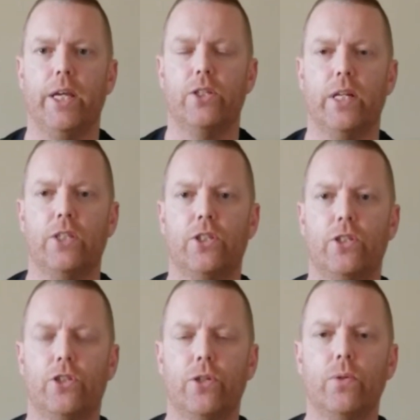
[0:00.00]
So
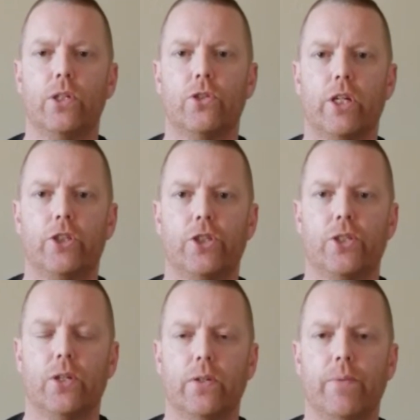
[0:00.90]
that's 2 of the
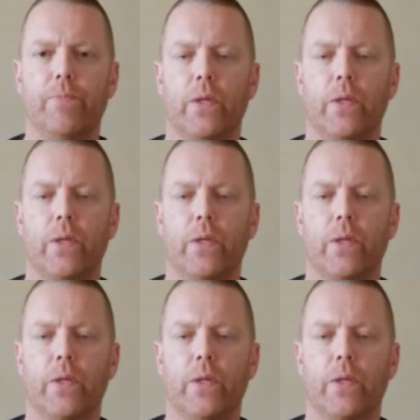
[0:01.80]
stretches done.